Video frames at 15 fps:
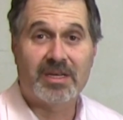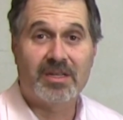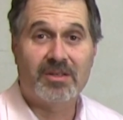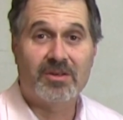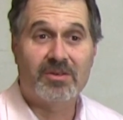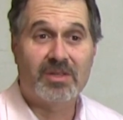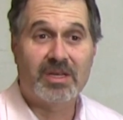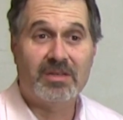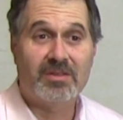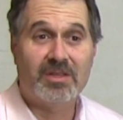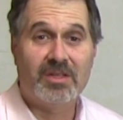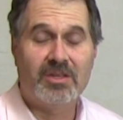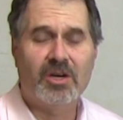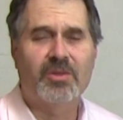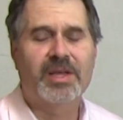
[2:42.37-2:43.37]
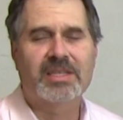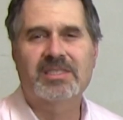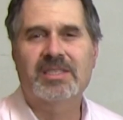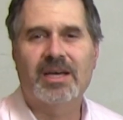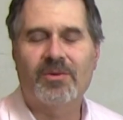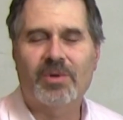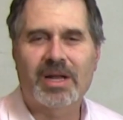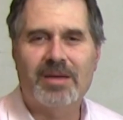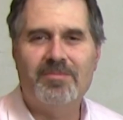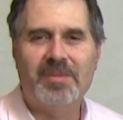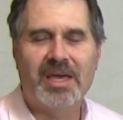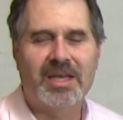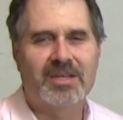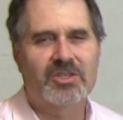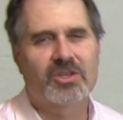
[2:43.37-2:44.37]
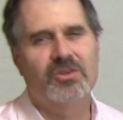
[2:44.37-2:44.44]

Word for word: and they no, that's not what I meant,